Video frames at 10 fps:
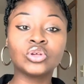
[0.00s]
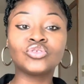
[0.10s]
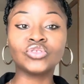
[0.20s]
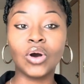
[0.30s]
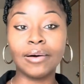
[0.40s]

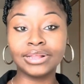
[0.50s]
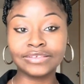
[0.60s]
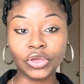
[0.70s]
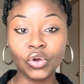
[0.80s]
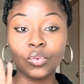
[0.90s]
So I'm gonna
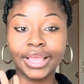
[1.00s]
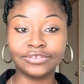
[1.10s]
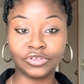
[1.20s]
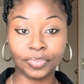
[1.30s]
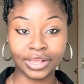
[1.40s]
tell you
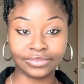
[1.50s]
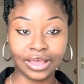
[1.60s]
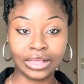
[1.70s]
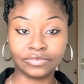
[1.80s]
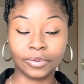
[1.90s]
ways to pass the
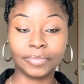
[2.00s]
ASVAB,